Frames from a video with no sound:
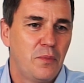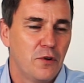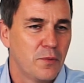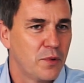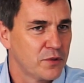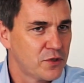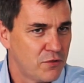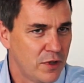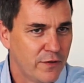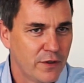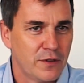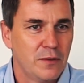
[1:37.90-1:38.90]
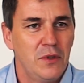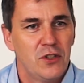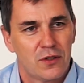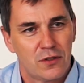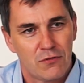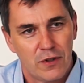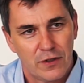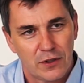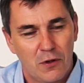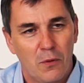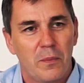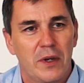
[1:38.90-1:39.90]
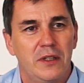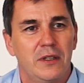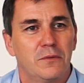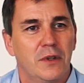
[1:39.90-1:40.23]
purpose-driven, mission-driven company in